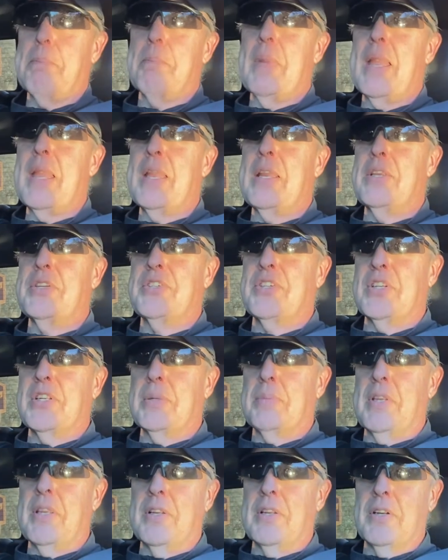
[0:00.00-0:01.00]
amazing
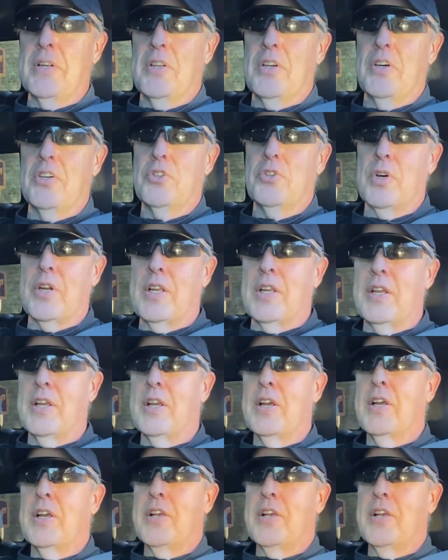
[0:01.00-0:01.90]
to me in a country